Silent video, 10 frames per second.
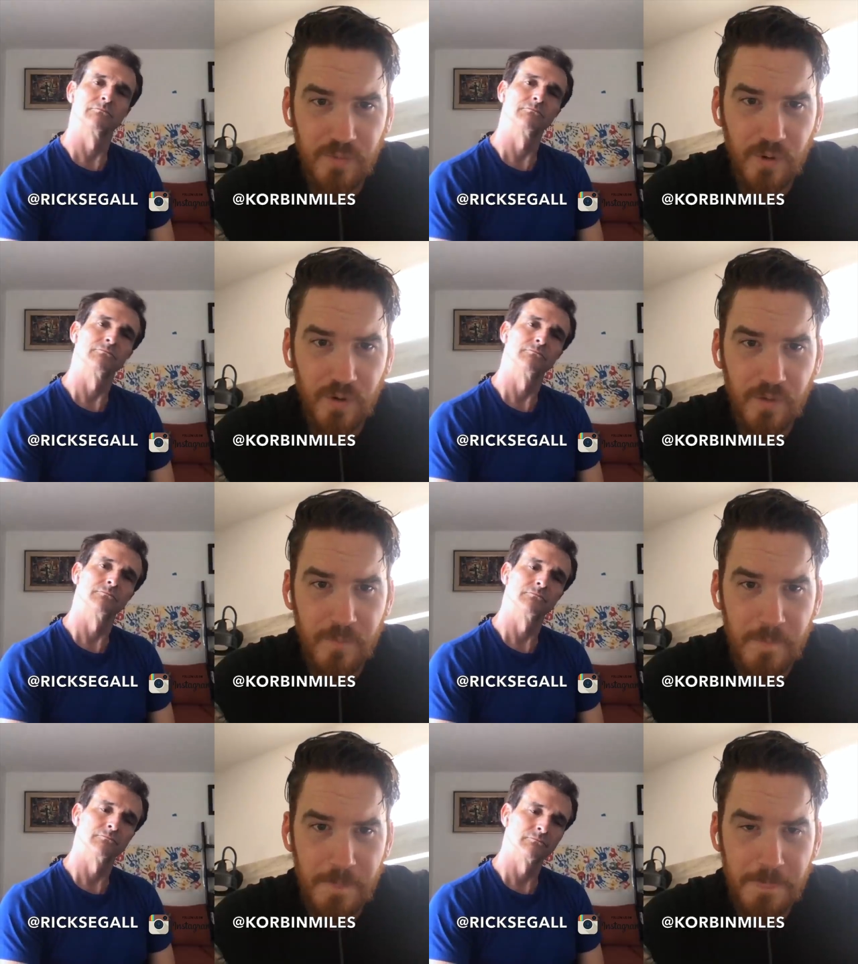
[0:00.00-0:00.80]
Speaker 1: more.
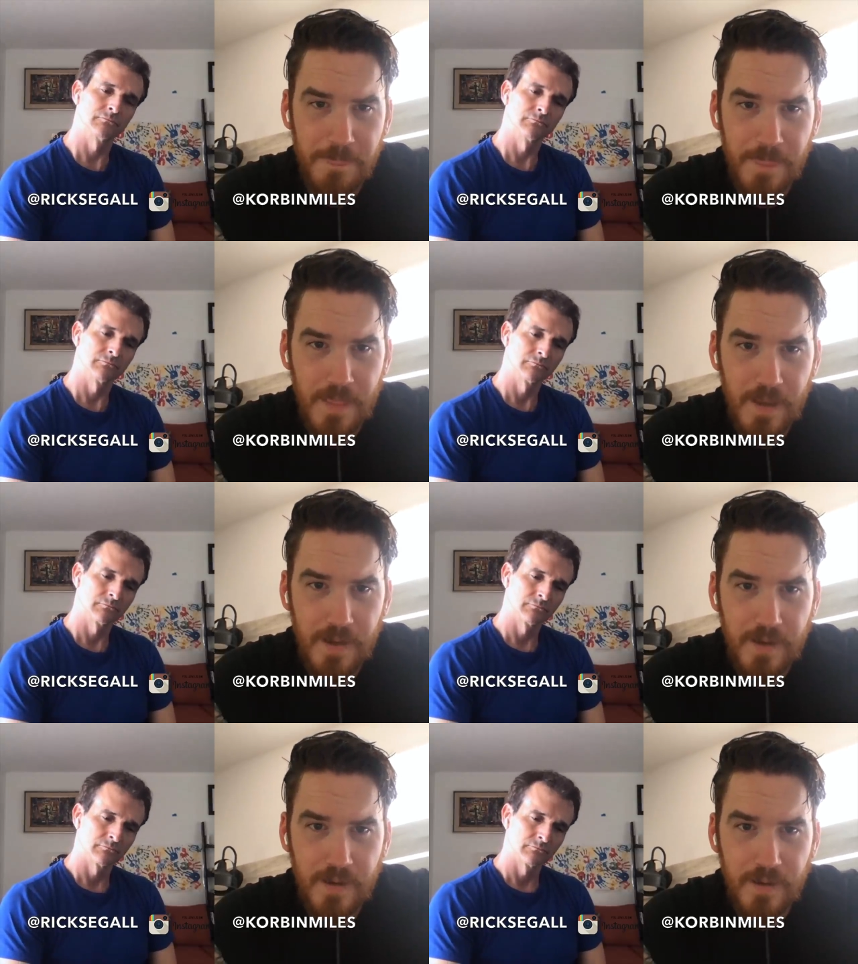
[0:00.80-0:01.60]

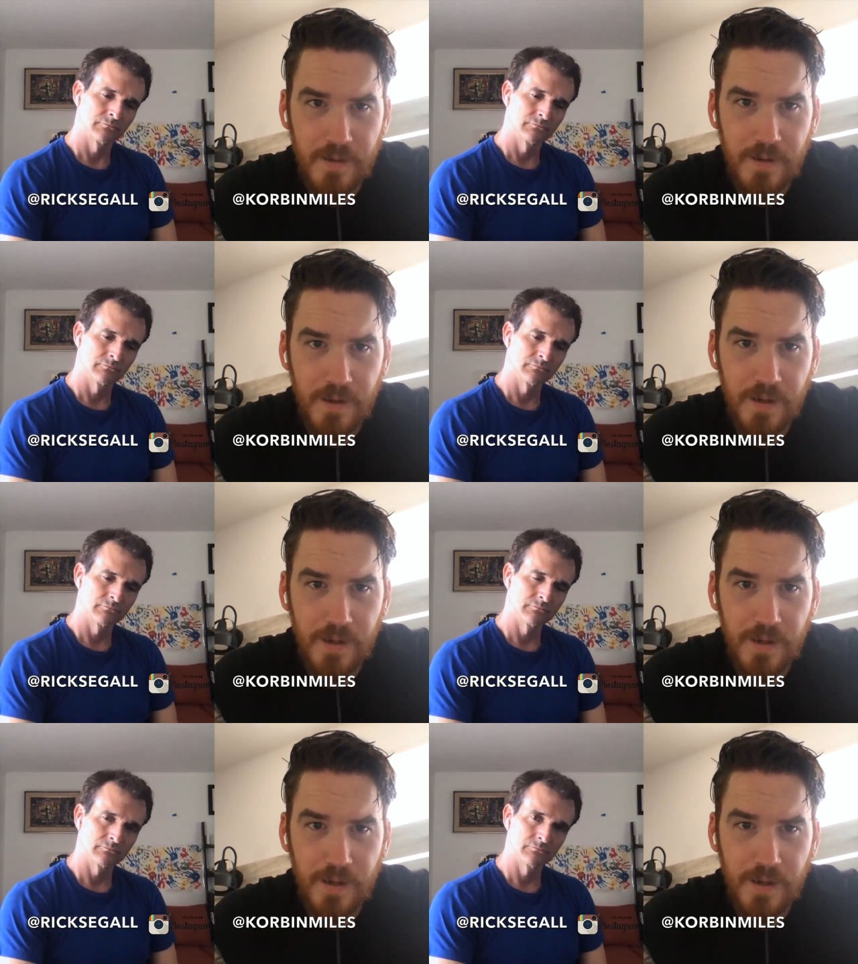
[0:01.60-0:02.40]

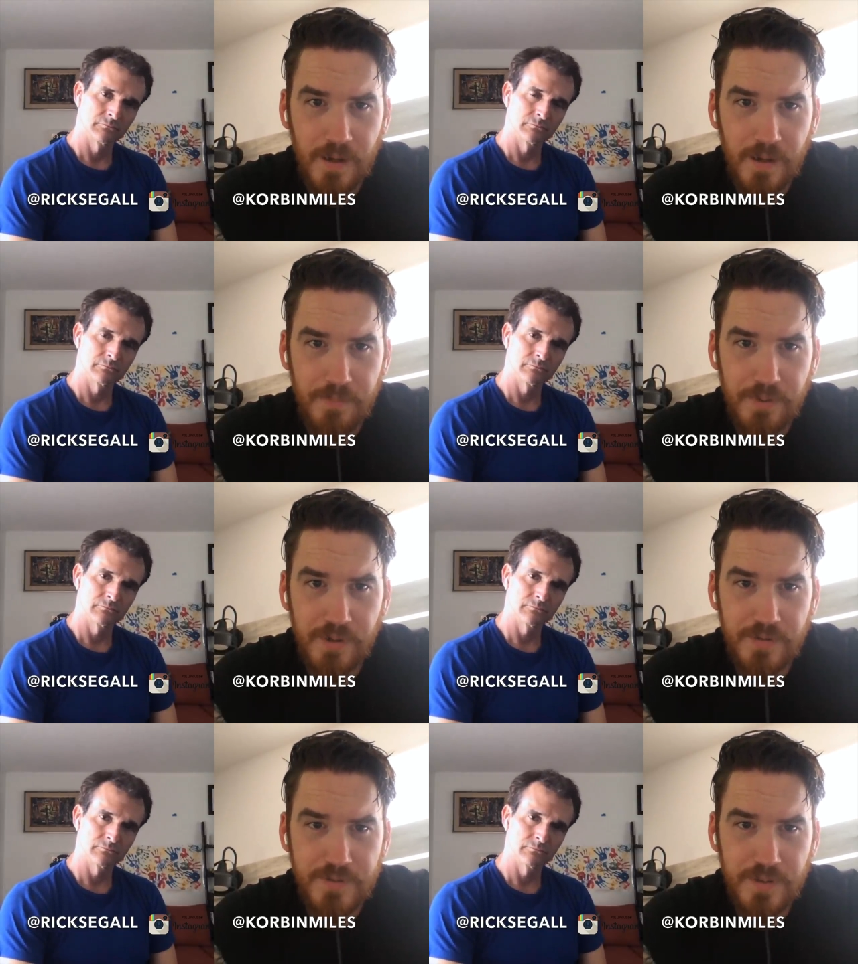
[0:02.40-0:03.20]
Uh,
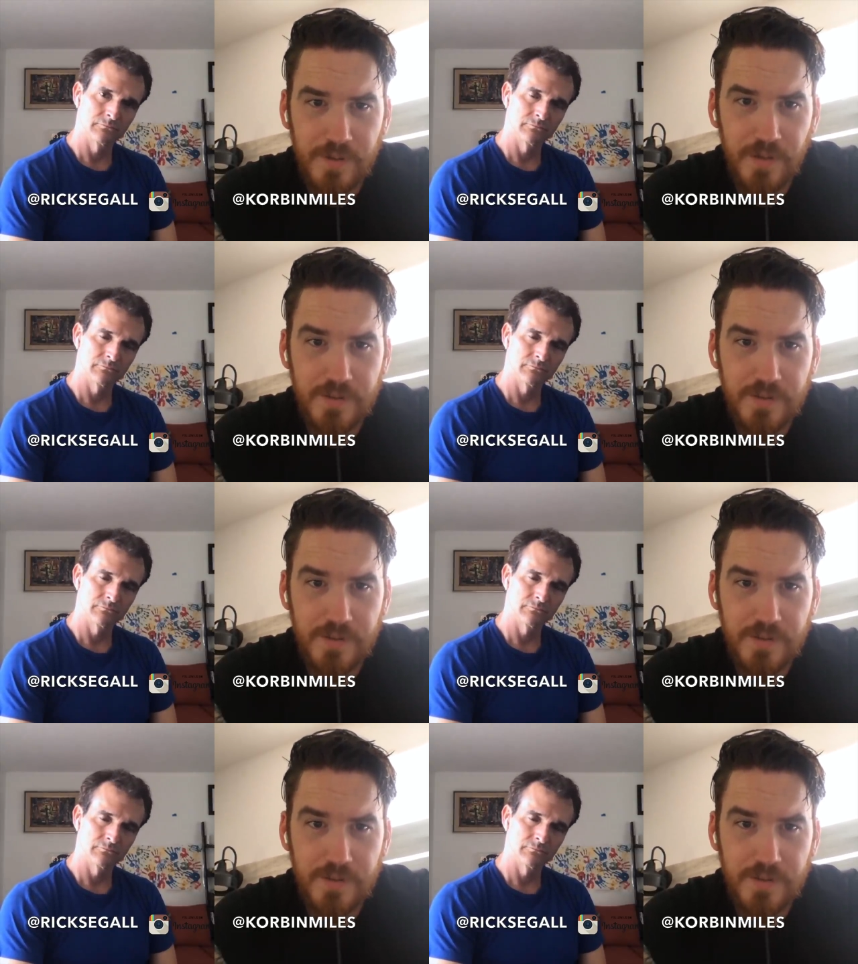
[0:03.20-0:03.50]
producer.